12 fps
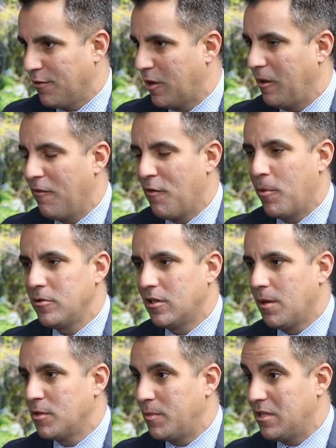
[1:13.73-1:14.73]
If a person
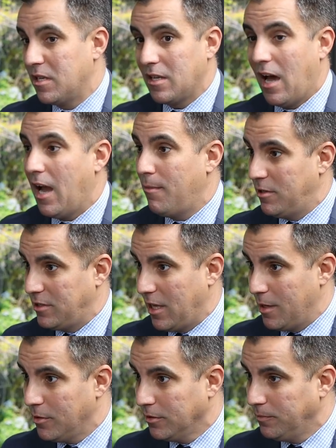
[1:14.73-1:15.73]
comes to me and says, I'm
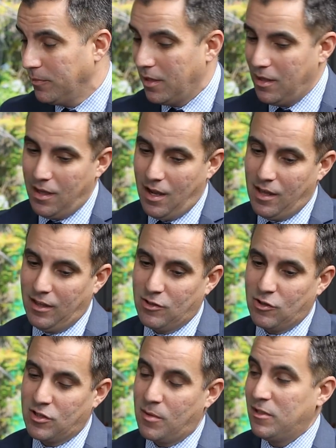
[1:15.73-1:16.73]
disabled, and the
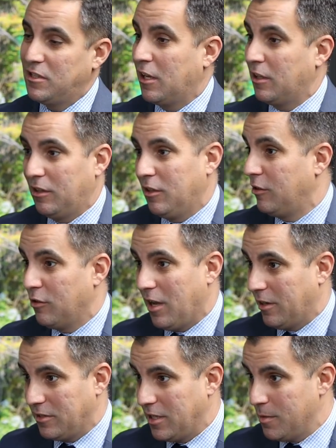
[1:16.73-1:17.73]
insurance company is saying you're
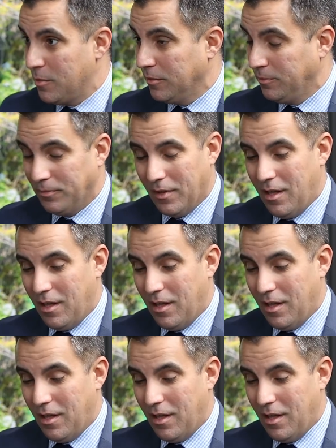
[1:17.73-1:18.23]
not disabled,